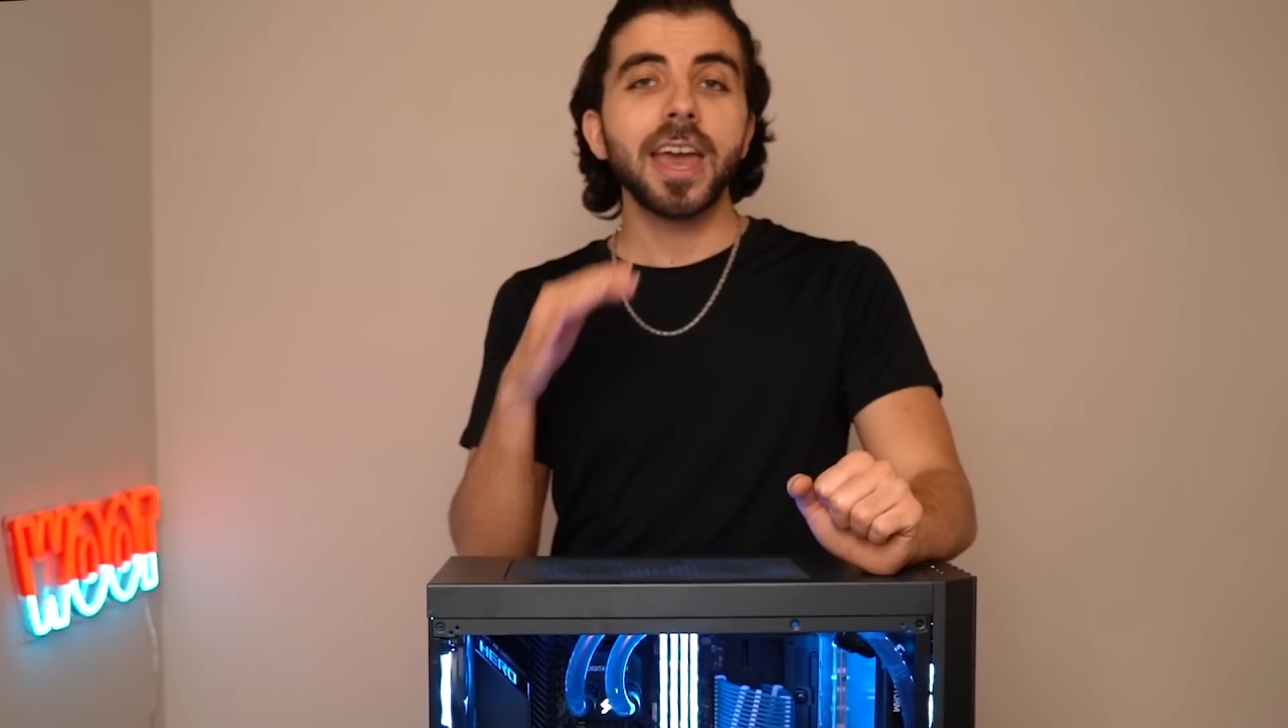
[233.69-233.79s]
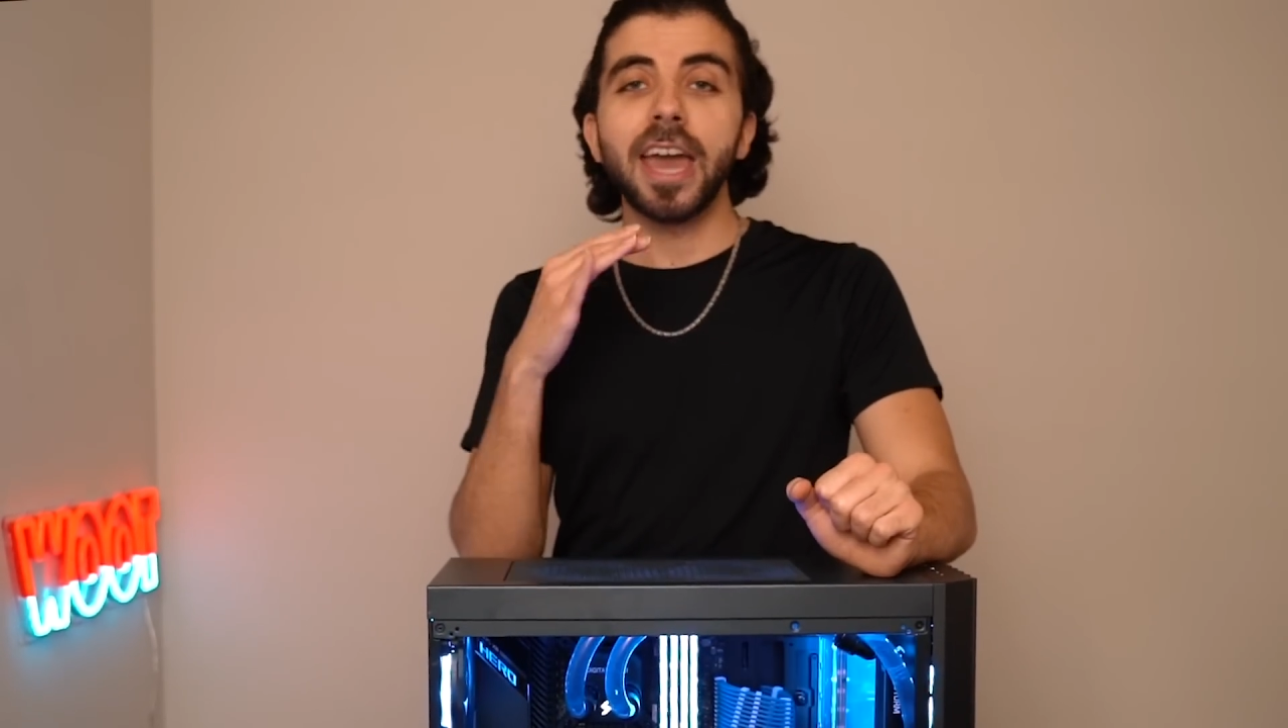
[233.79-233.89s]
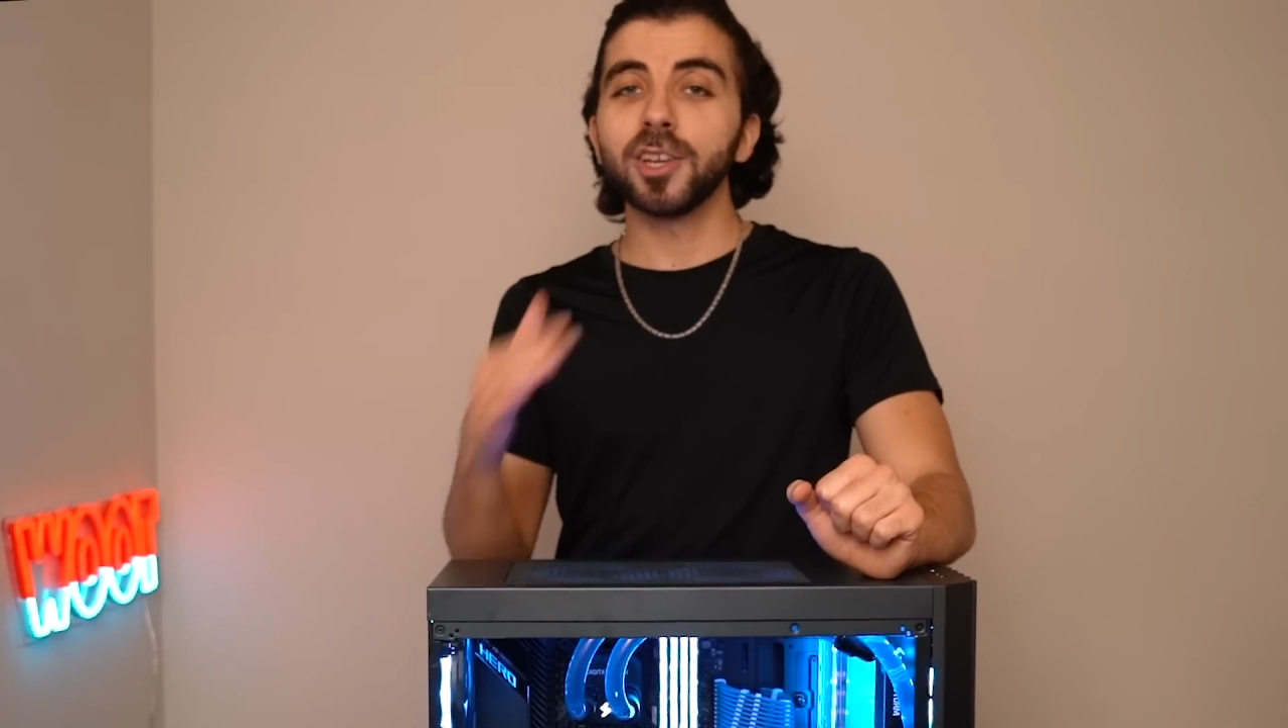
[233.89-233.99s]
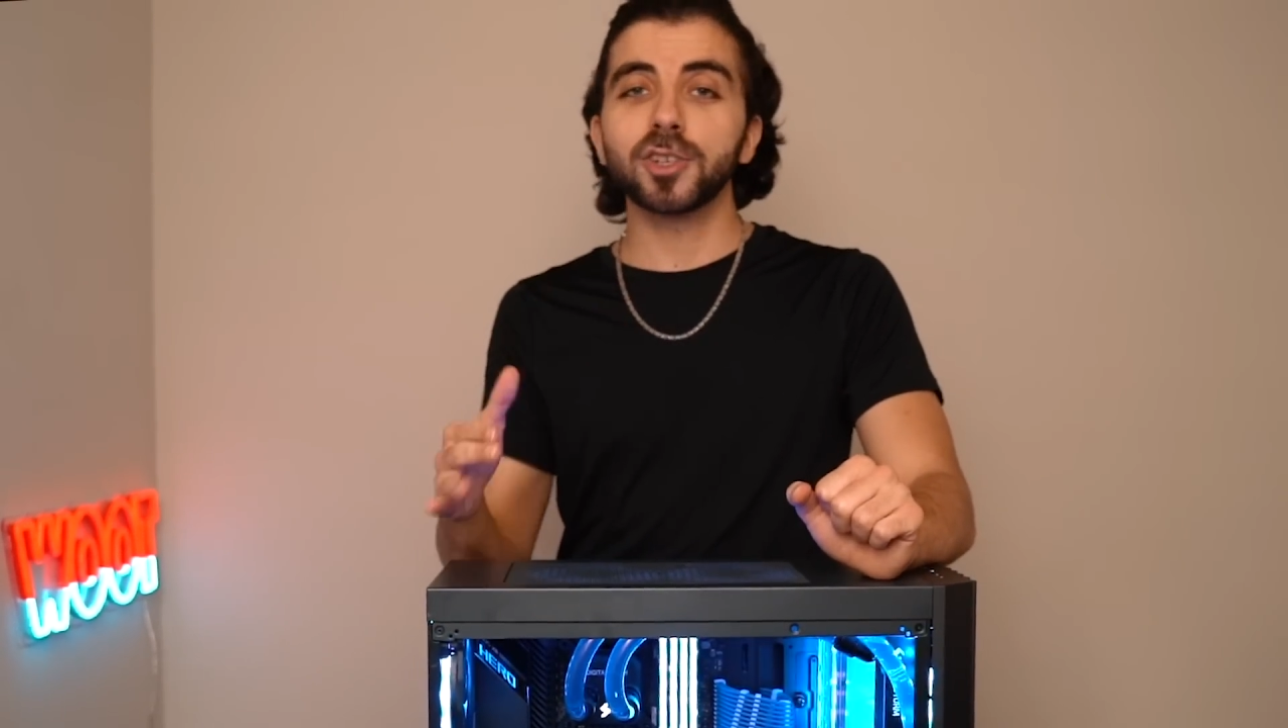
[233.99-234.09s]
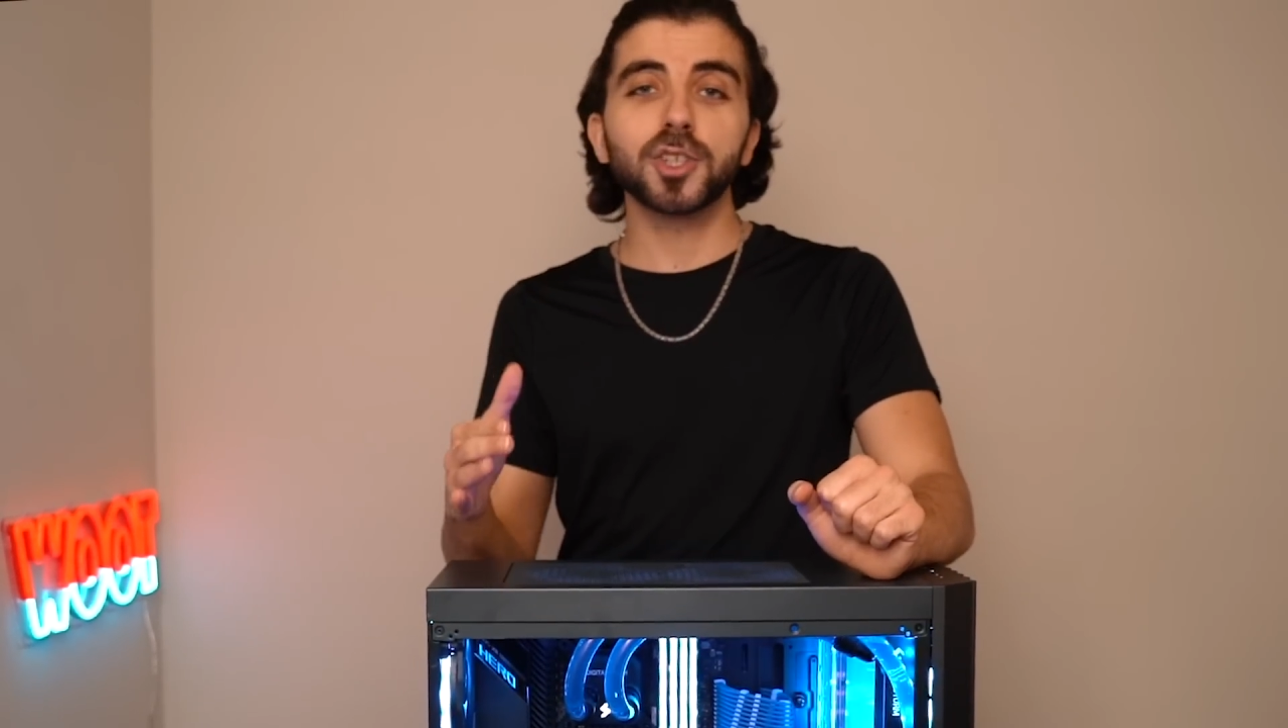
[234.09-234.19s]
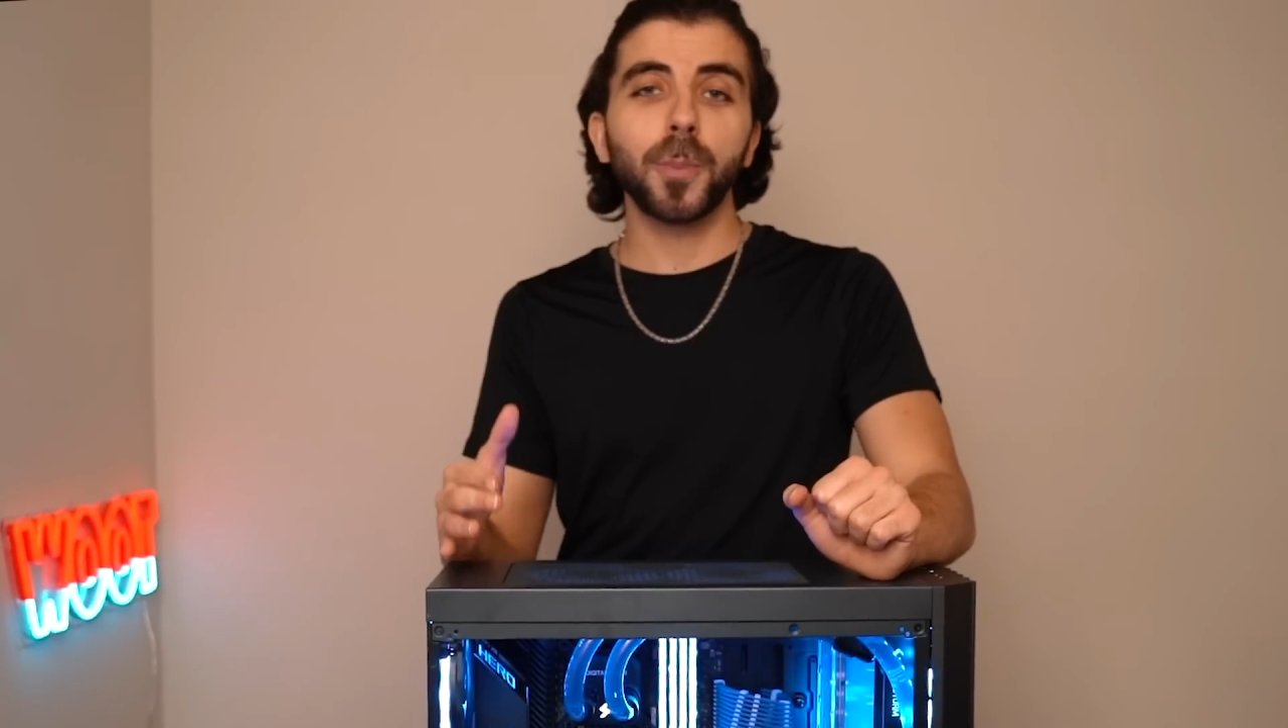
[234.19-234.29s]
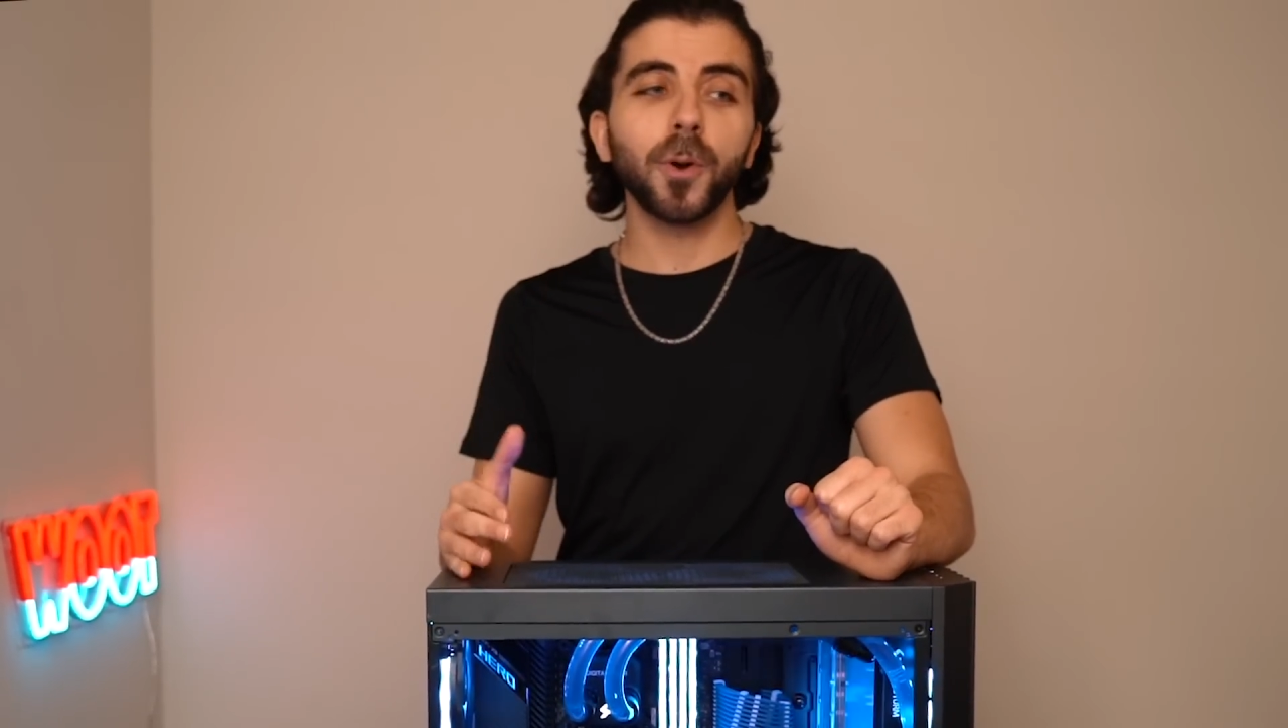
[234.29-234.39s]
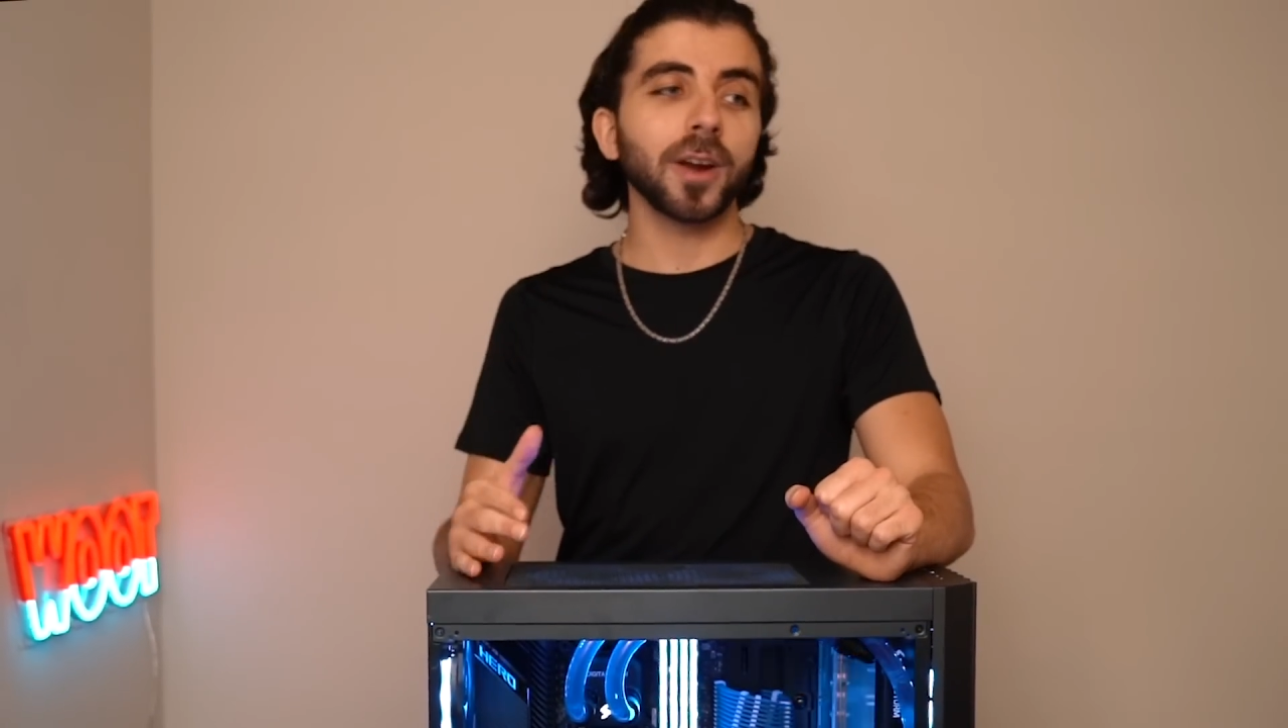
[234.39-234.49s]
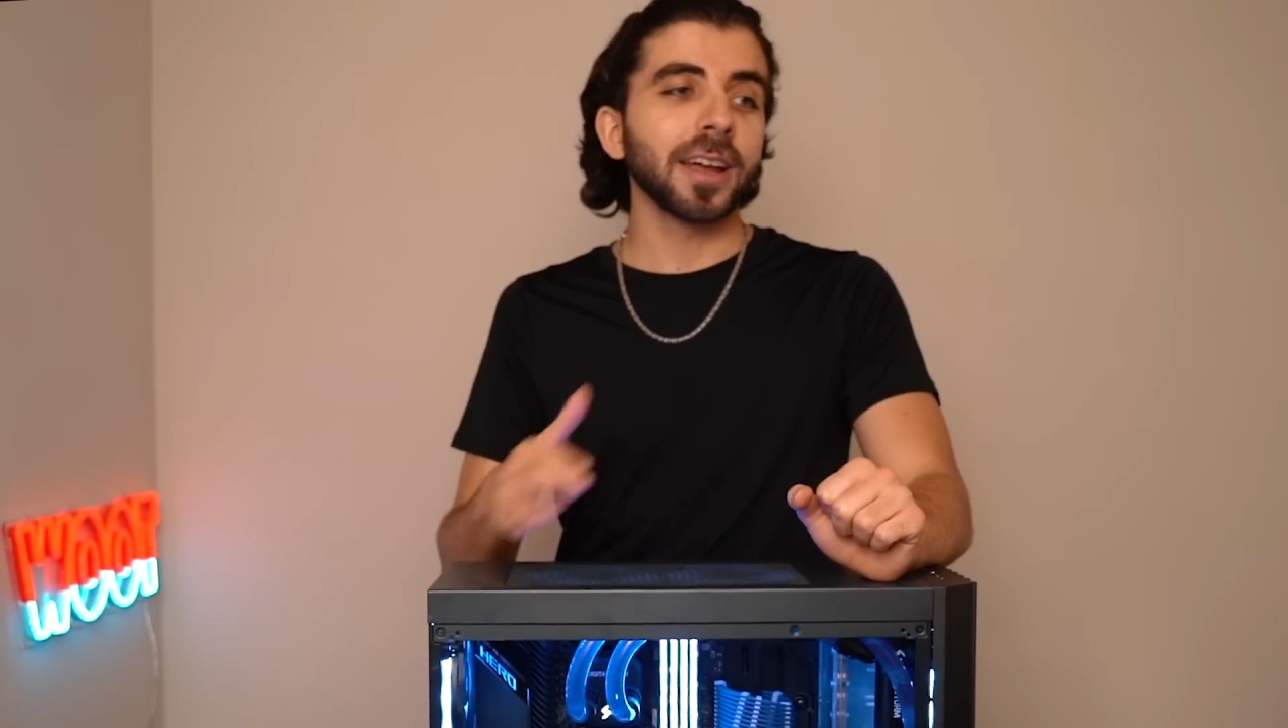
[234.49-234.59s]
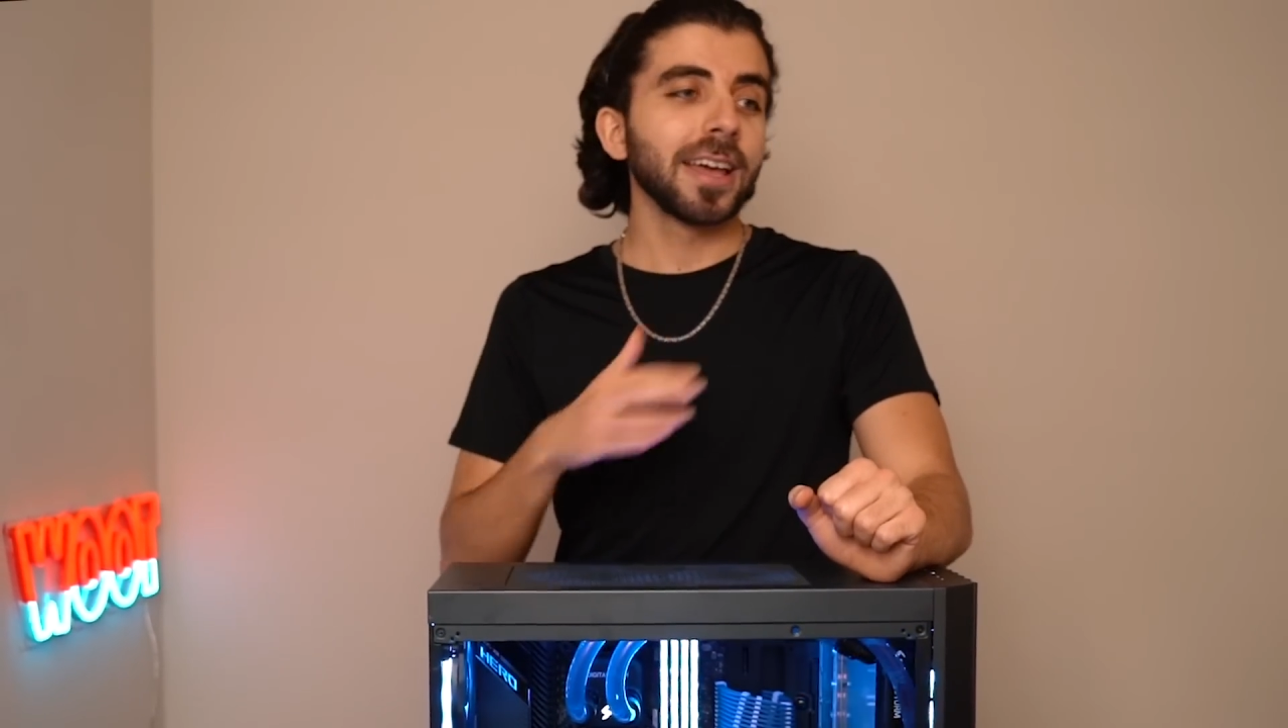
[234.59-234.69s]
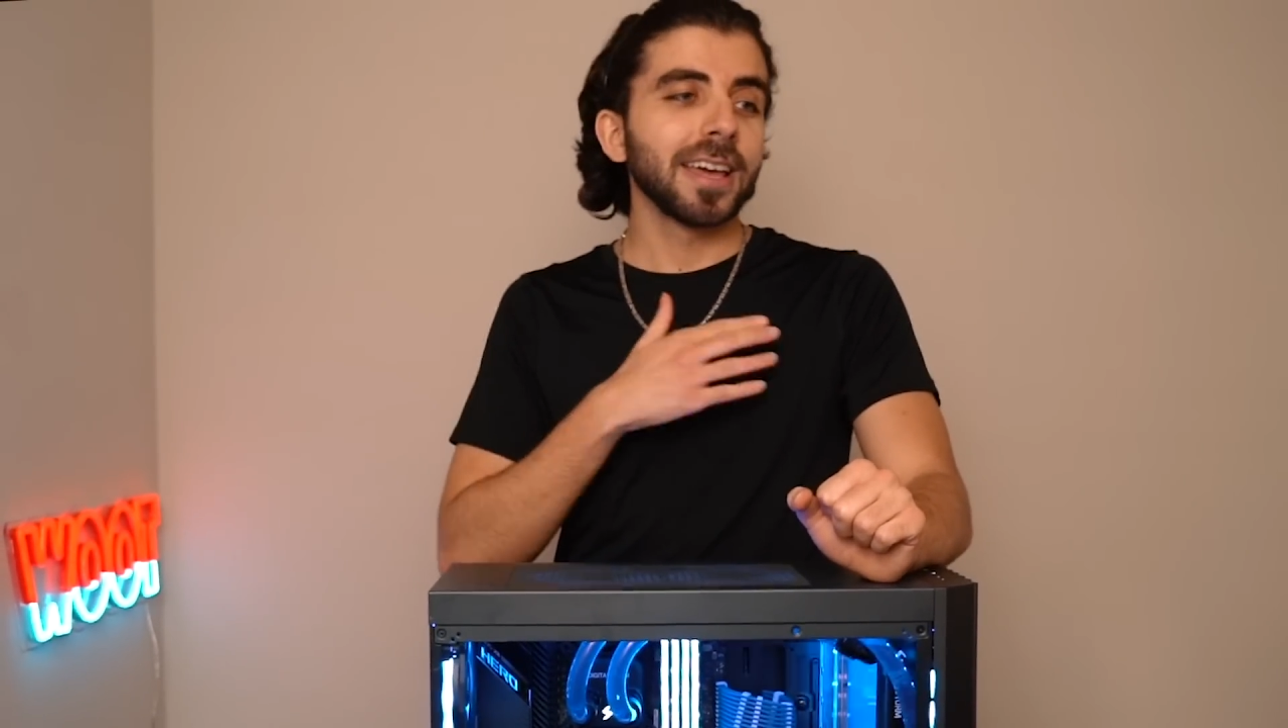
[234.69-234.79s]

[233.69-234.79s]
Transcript: and your support